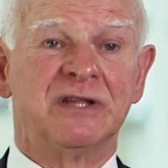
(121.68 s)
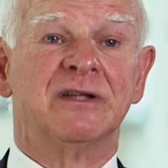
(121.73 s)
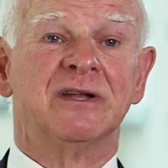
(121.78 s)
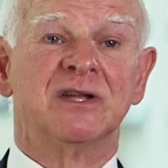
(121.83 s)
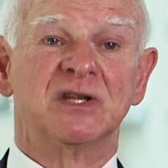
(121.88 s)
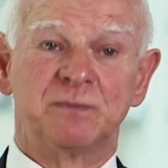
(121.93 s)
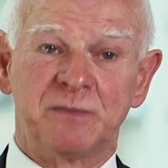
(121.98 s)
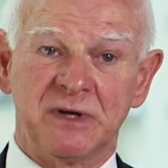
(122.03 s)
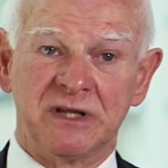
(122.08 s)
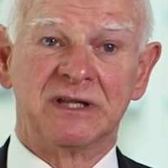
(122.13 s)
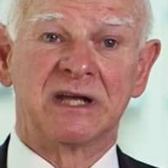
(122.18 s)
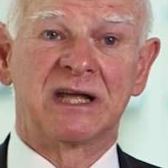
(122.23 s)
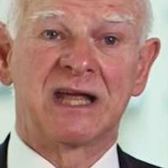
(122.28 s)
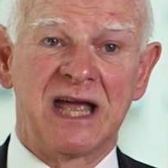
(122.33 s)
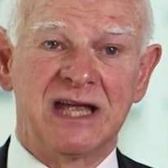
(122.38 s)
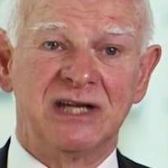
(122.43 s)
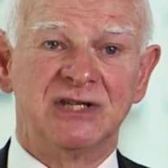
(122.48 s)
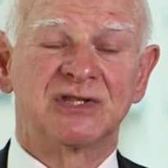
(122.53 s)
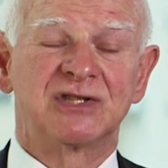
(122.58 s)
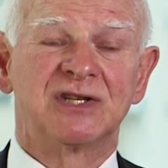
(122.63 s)
than has been the
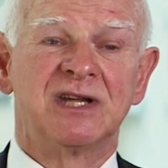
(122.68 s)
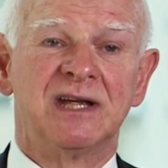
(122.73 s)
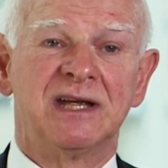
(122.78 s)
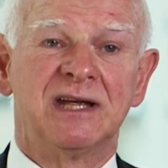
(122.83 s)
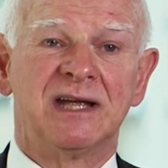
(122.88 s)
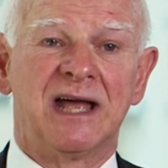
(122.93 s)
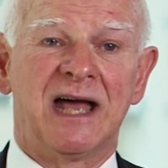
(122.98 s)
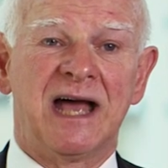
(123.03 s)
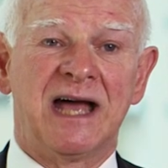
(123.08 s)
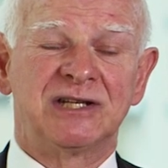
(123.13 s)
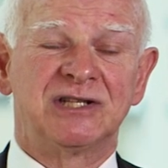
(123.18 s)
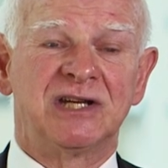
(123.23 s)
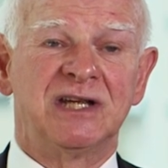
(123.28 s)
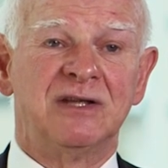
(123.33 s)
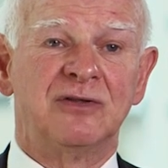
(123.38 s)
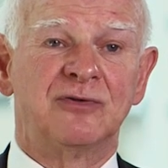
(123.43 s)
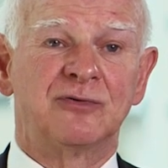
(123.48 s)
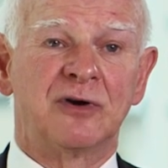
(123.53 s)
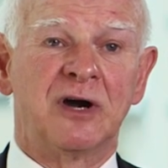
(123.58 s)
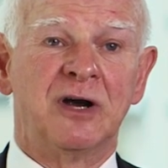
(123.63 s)
case at
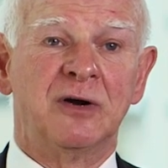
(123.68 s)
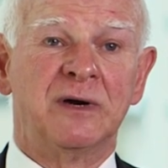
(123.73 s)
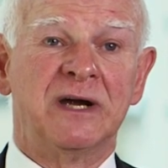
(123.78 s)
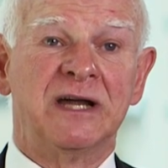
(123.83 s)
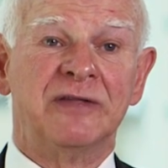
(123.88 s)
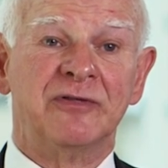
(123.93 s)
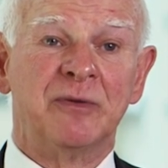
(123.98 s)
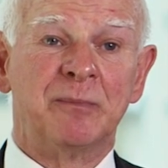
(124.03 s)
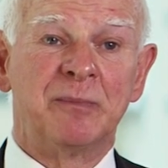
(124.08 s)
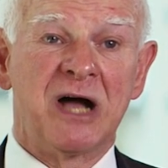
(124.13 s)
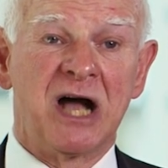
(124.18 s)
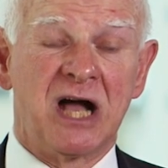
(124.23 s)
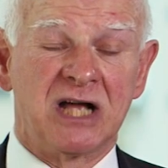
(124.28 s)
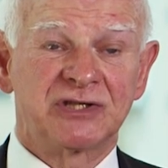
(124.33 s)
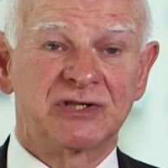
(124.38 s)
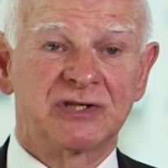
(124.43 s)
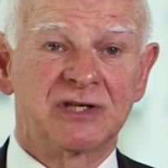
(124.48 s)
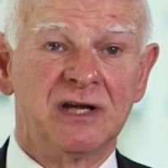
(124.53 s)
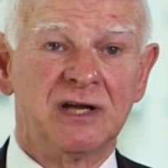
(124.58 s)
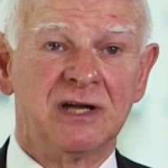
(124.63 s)
Heathrow in the
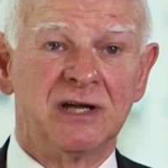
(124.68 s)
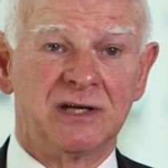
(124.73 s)
past.